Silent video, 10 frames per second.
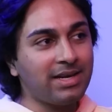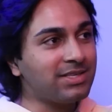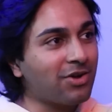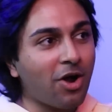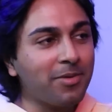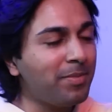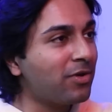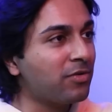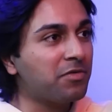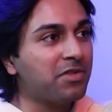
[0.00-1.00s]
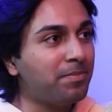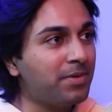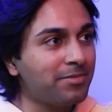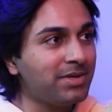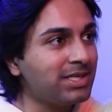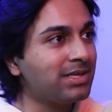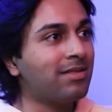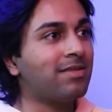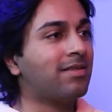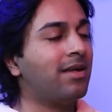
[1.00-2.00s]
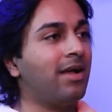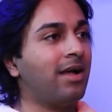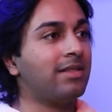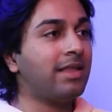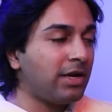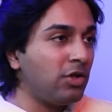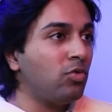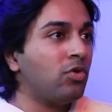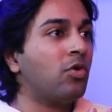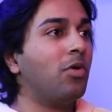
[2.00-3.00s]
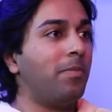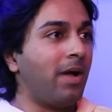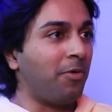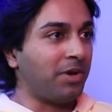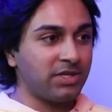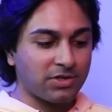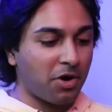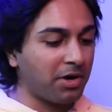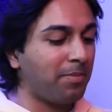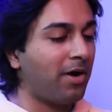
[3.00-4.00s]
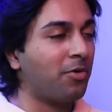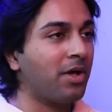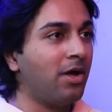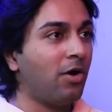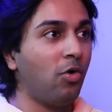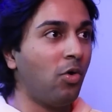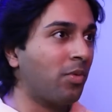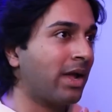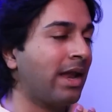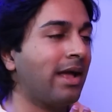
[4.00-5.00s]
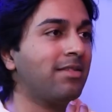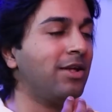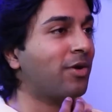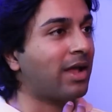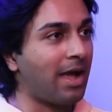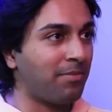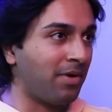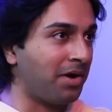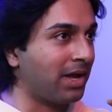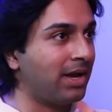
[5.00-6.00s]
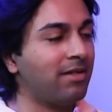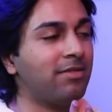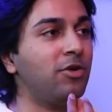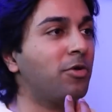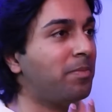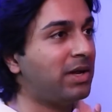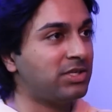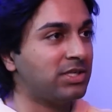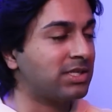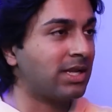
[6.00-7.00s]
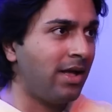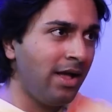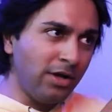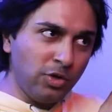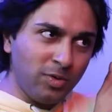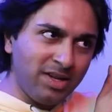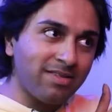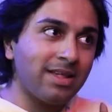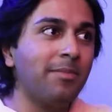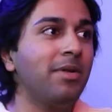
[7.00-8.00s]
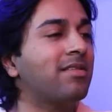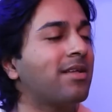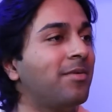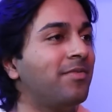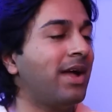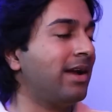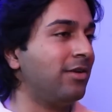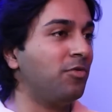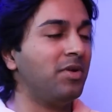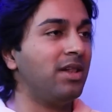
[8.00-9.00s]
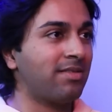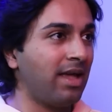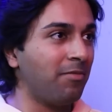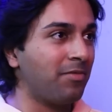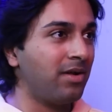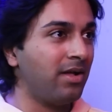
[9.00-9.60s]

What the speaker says: It's not because of the permissions that you know about. It's not about, oh, can I see your camera? Can I see your pictures? And you disable some of that and you feel safe.